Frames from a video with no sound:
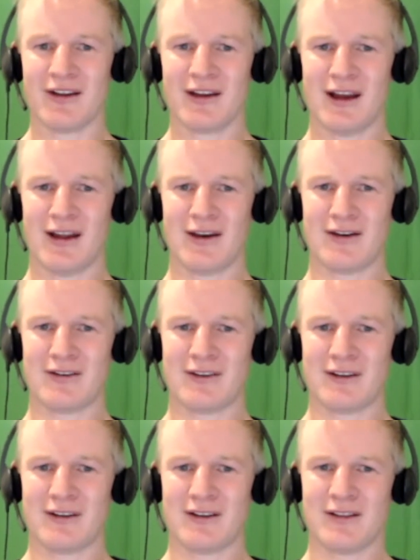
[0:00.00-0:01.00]
And
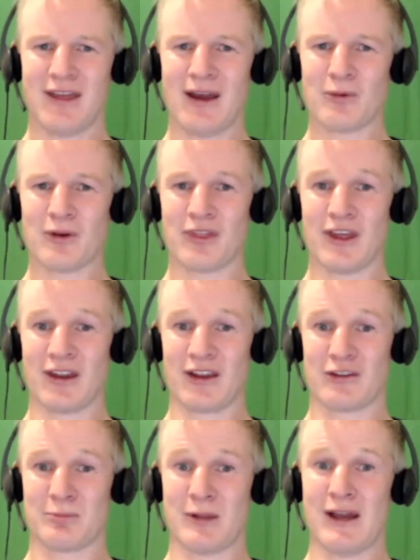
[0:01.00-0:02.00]
that would then
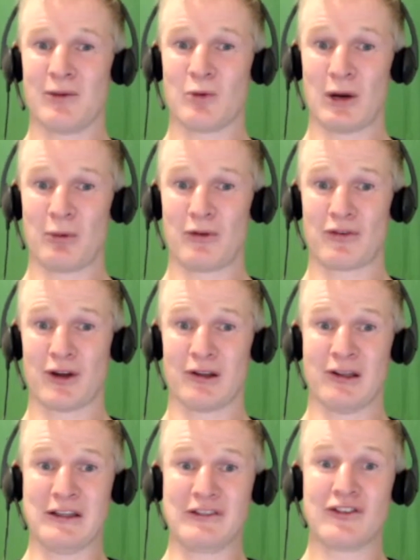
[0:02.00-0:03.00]
explain why we've got at
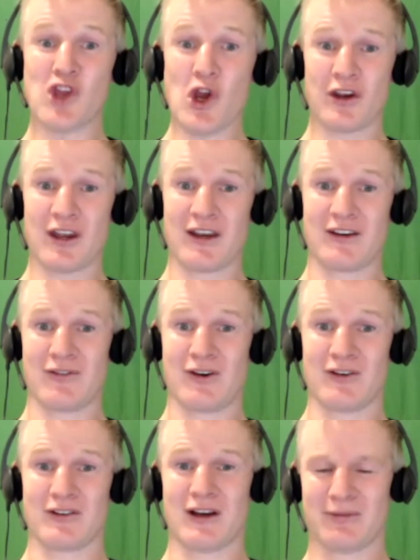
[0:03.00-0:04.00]
least 13
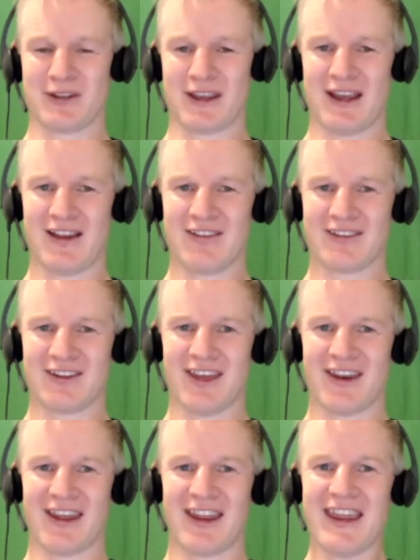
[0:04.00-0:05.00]
different types of cancer
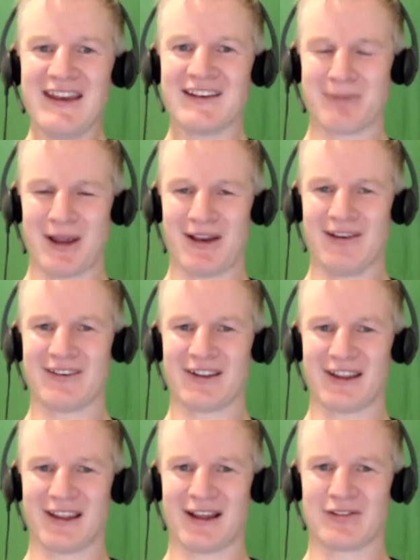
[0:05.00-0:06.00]
that are
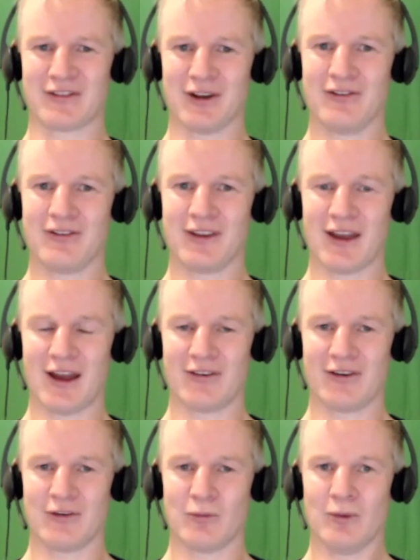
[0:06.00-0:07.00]
independently
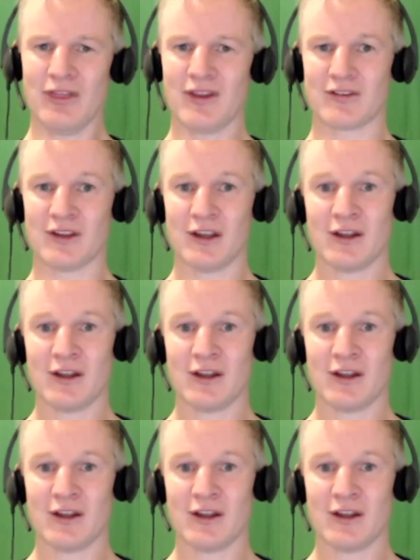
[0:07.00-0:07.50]
associated with this.